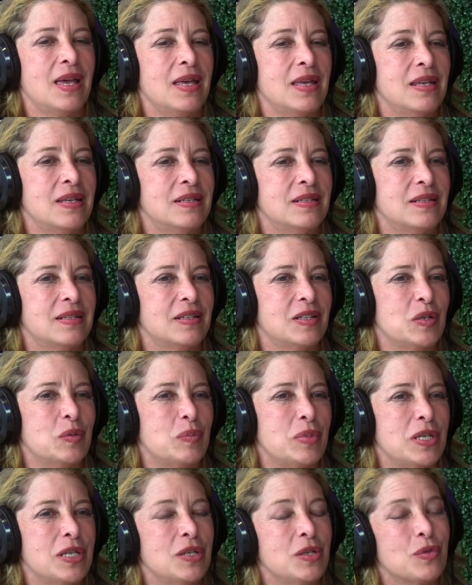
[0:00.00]

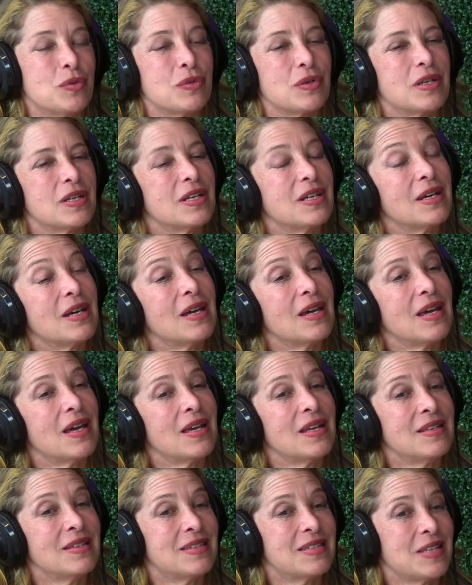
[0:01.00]
But
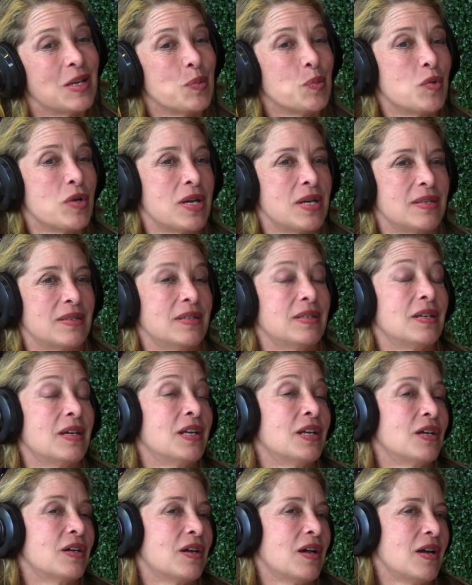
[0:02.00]
in some ways,
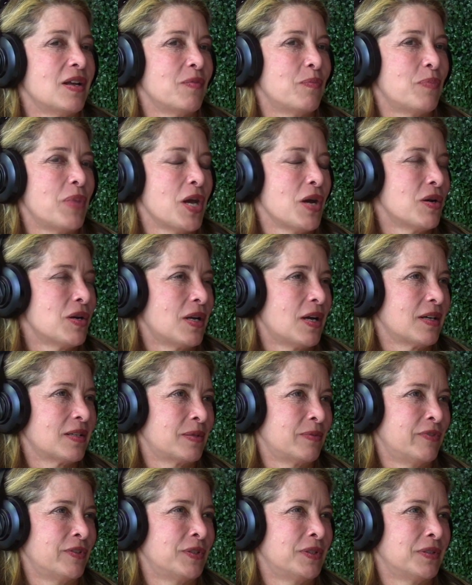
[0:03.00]
in a kind of
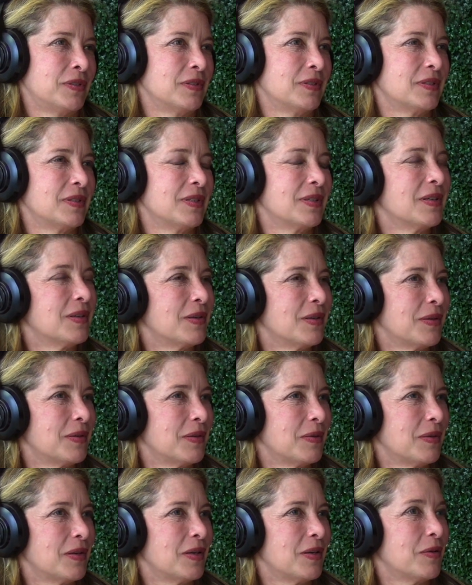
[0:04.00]
paradoxical,
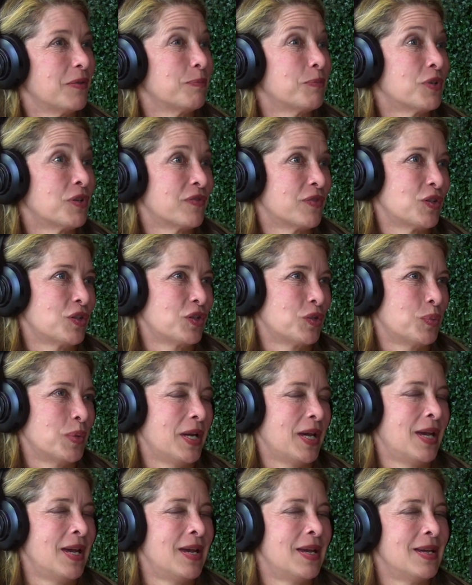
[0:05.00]
perverse
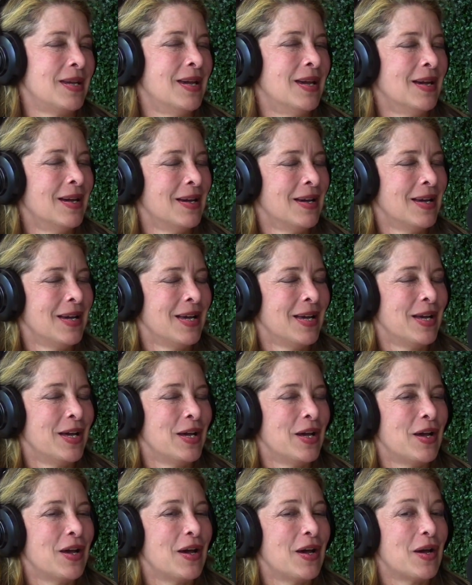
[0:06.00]
way,
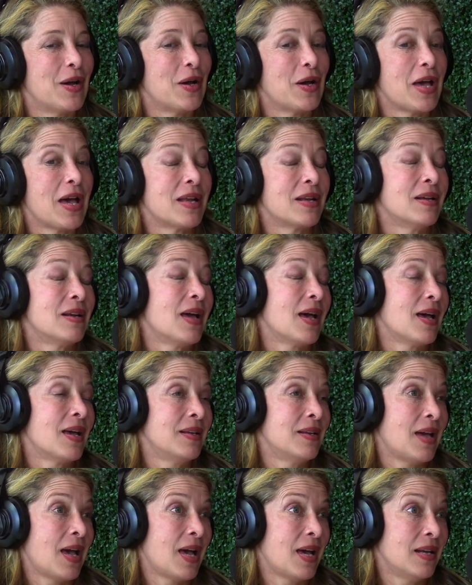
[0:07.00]
an
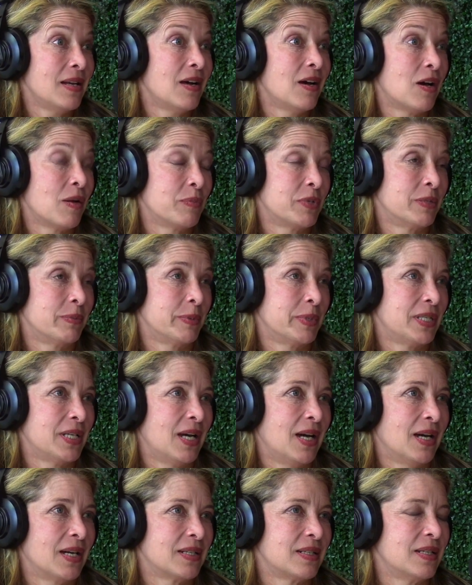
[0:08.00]
ad hominem
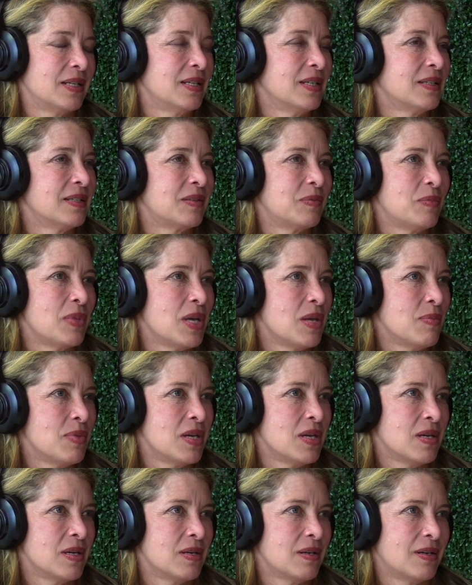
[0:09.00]
attack is
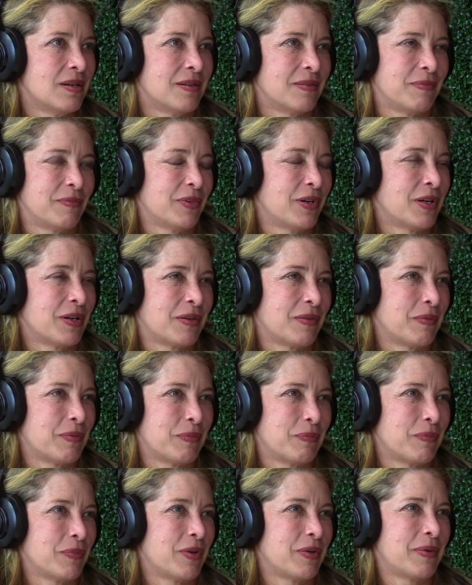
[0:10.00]
maybe a
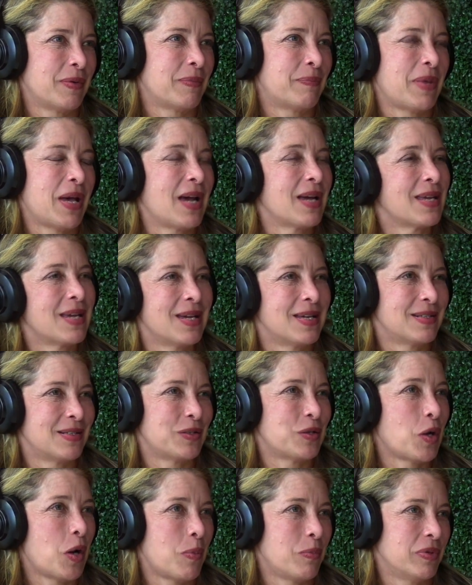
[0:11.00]
backhanded